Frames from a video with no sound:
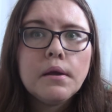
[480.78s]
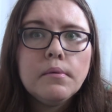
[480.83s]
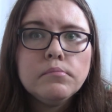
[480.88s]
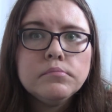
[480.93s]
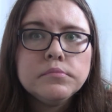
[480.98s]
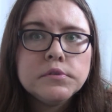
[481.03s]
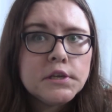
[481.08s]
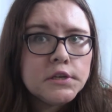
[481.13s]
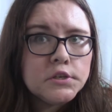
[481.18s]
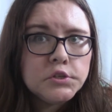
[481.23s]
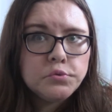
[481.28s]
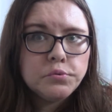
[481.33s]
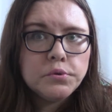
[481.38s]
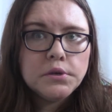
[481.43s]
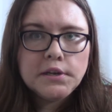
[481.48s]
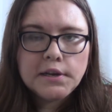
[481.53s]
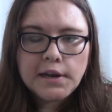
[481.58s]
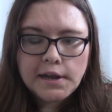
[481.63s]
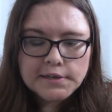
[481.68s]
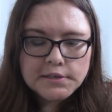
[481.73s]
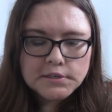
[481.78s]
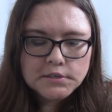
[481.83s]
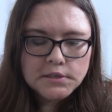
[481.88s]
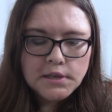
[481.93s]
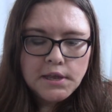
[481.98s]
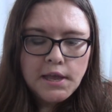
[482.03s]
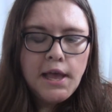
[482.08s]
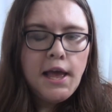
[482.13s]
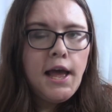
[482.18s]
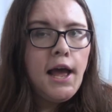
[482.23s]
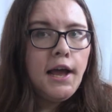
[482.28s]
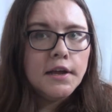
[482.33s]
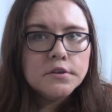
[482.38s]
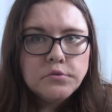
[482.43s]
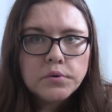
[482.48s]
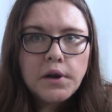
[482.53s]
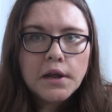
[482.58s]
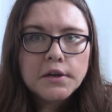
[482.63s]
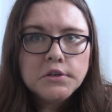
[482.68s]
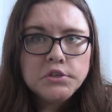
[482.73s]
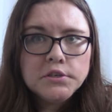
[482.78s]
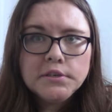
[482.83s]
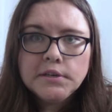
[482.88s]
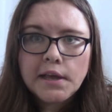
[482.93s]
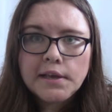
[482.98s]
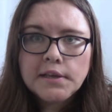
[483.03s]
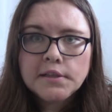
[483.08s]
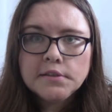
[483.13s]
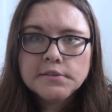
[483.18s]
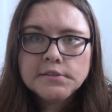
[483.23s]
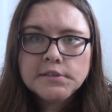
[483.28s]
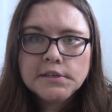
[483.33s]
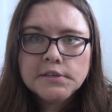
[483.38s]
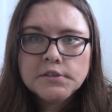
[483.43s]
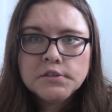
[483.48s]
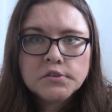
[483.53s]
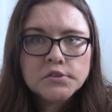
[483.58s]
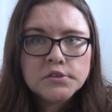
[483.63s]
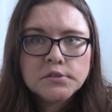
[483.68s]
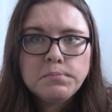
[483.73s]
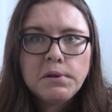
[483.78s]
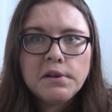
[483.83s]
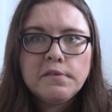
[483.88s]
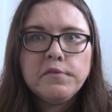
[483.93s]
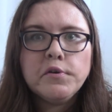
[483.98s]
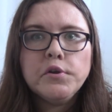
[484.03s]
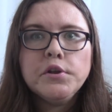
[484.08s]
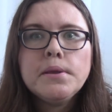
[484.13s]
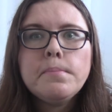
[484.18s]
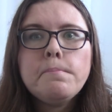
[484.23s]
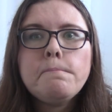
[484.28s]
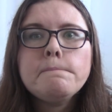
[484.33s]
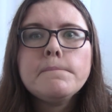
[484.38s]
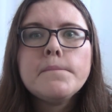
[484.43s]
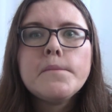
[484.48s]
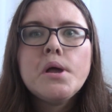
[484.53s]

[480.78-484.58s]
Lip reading: Tastes really nice. I don't actually like the taste or smell of honey,